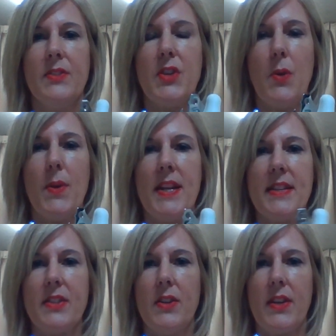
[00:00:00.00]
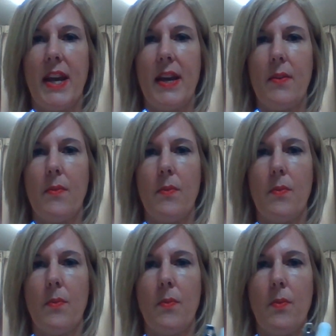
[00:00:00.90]
So we need to look at
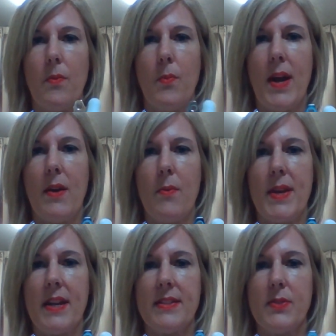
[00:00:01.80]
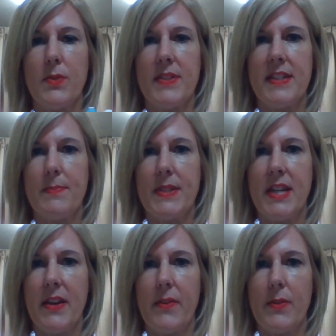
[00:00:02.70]
where we're going to source these
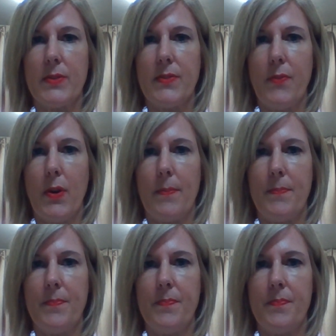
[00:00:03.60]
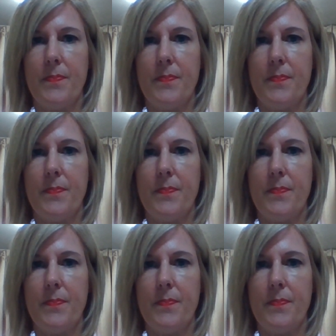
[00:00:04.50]
materials from.